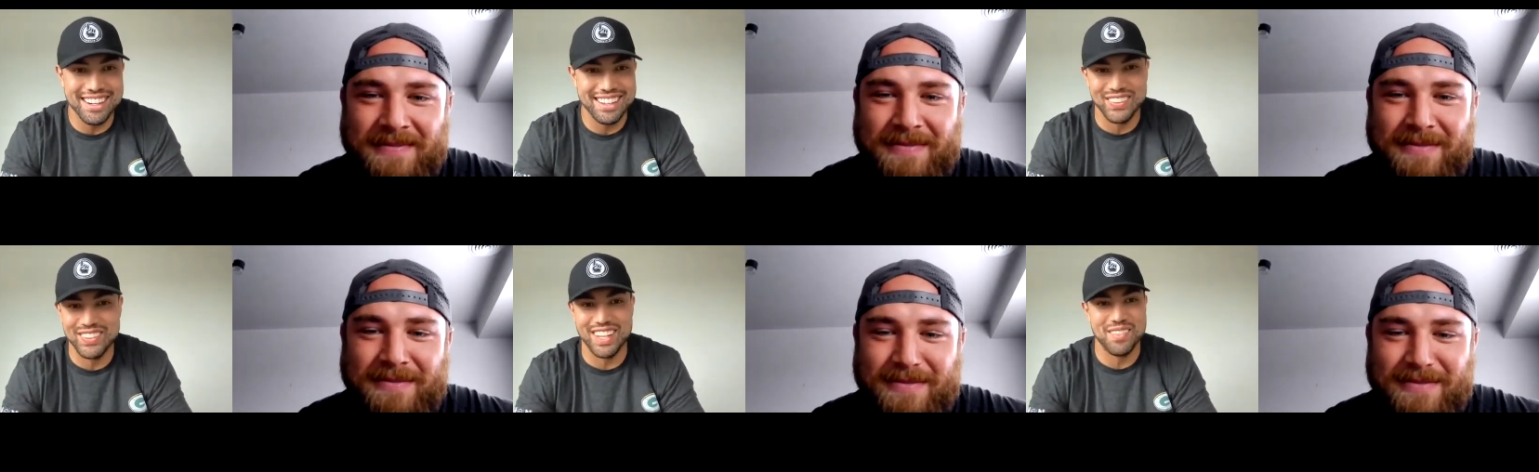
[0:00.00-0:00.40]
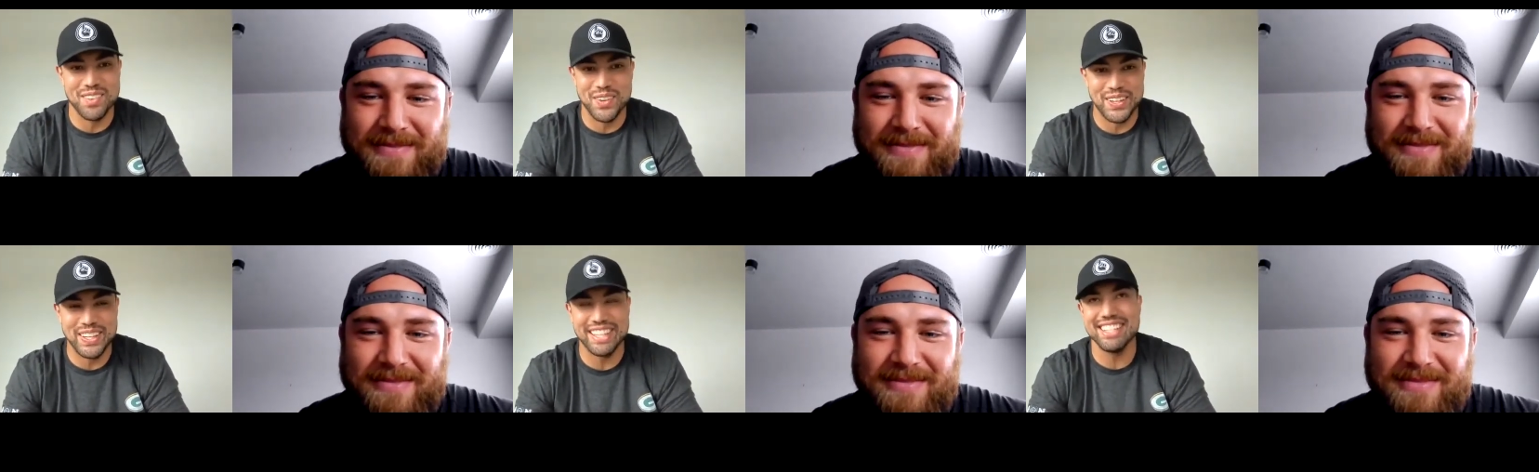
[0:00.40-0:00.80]
Speaker 1: And he'll tell
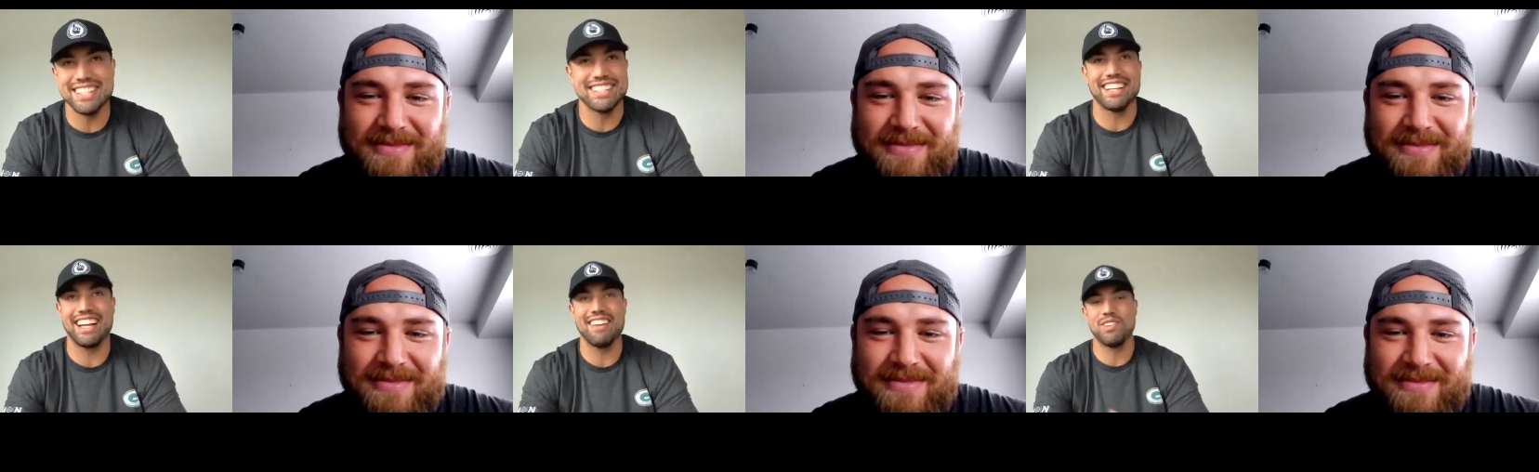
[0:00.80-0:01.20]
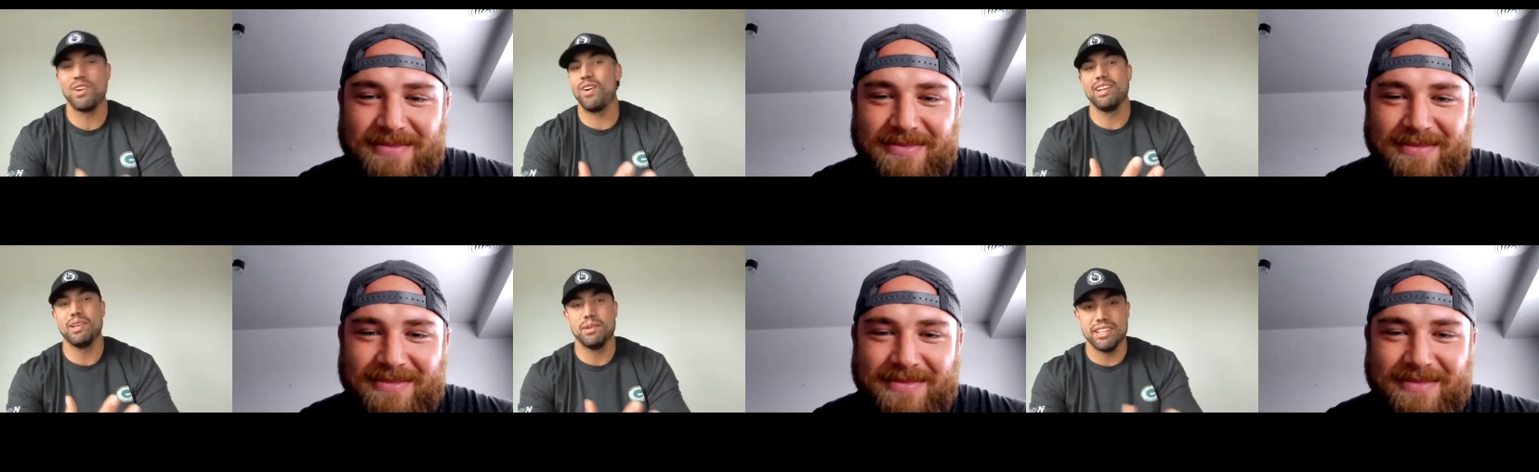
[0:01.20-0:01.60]
me what it is. And I have
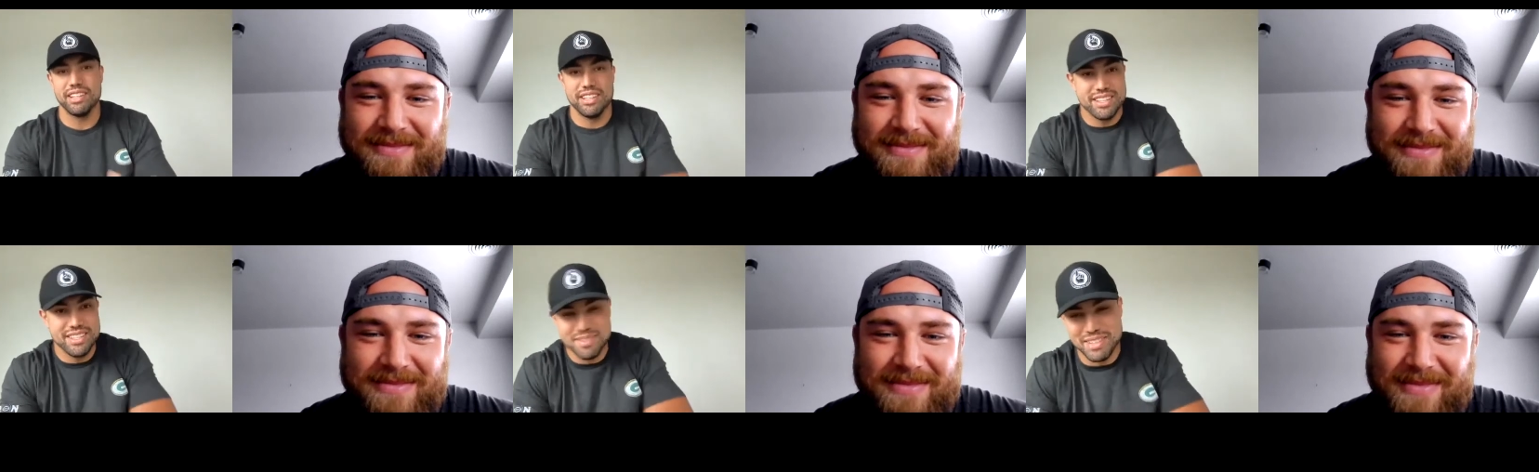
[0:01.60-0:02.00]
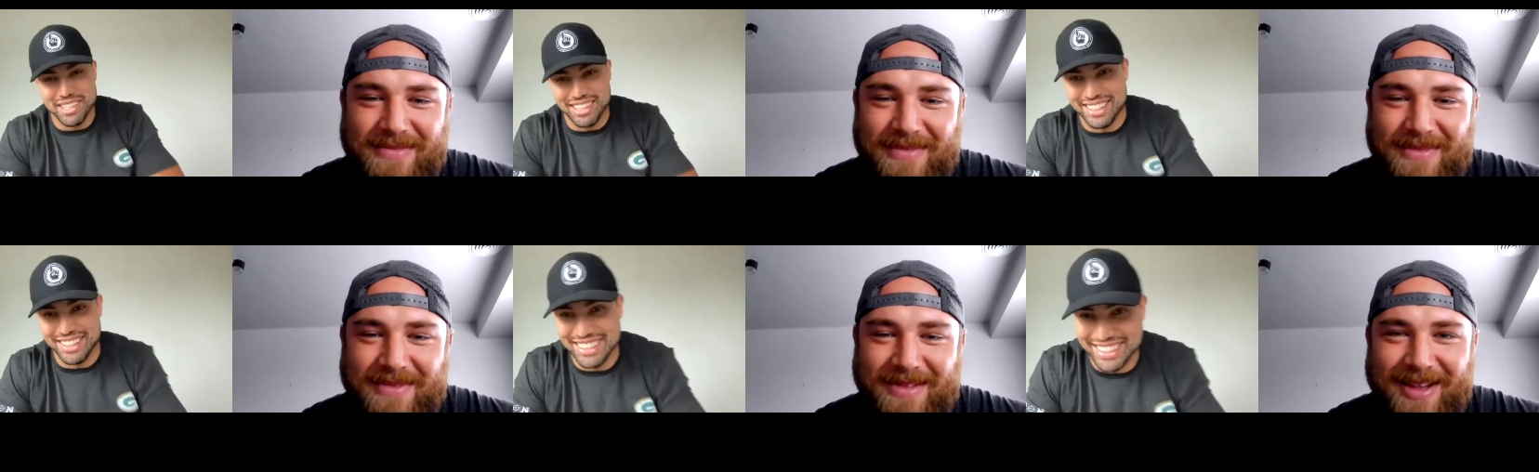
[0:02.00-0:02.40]
no idea what it is,
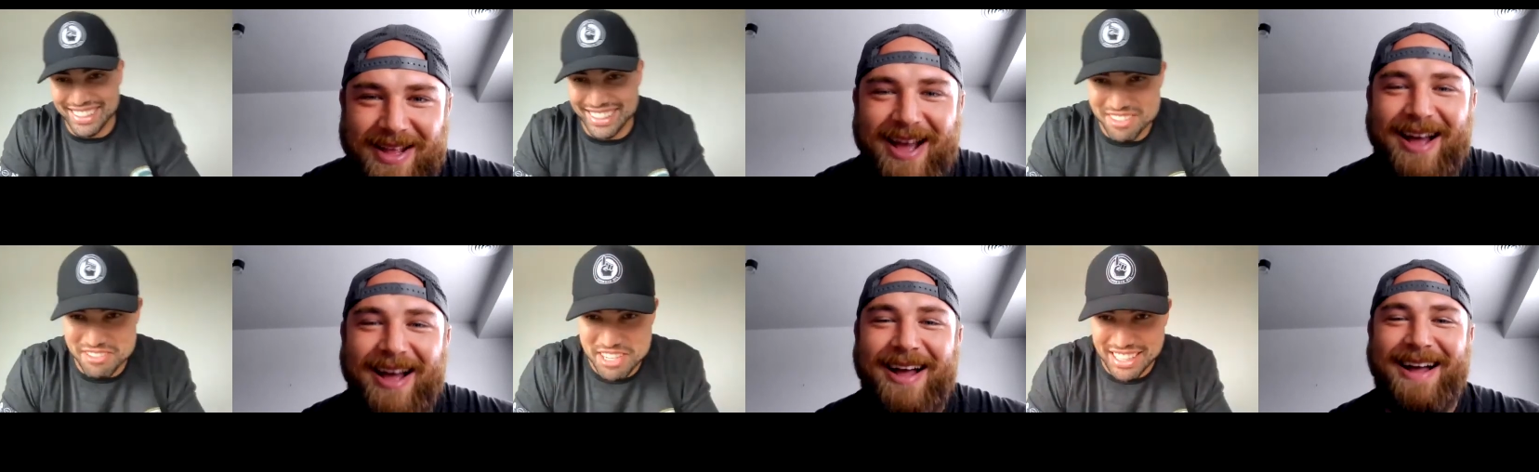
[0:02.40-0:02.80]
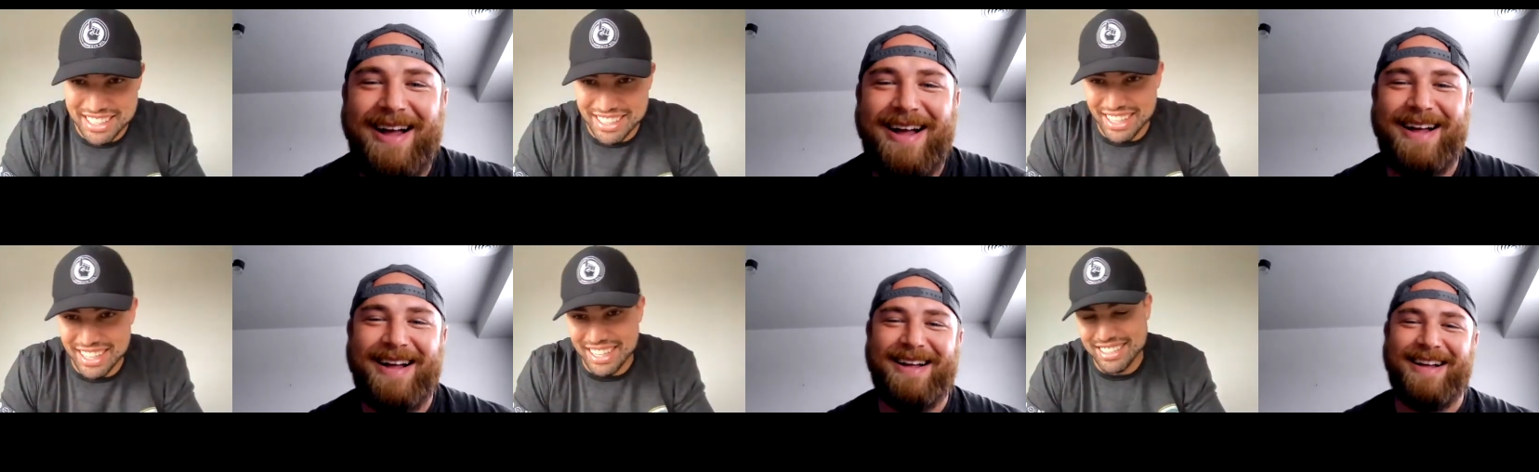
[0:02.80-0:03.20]
but oh my
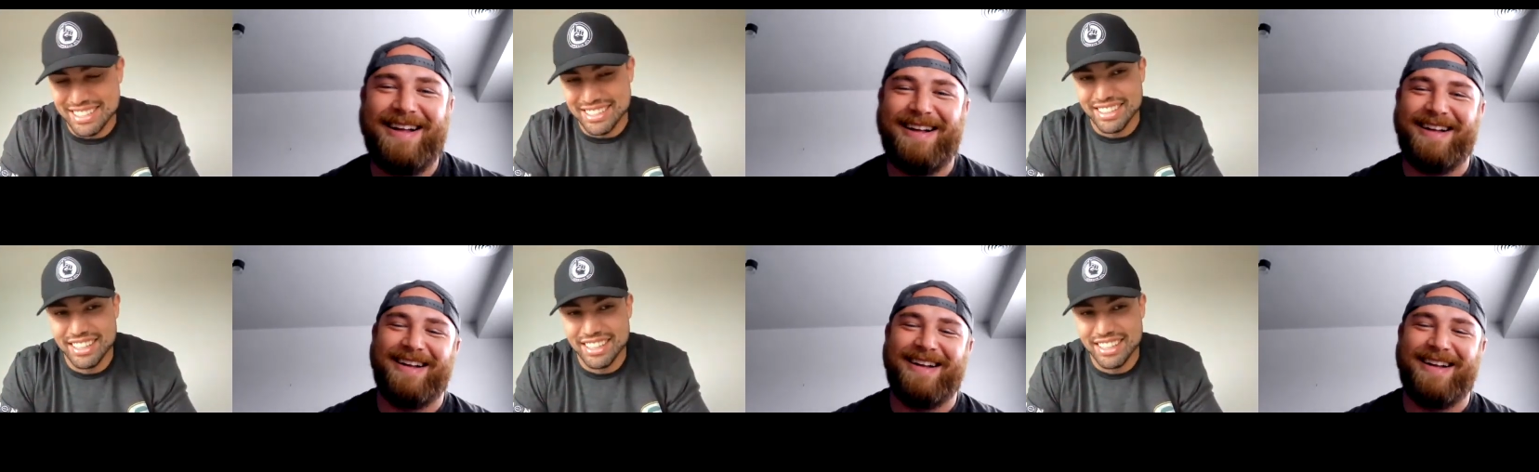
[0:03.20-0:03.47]
gosh.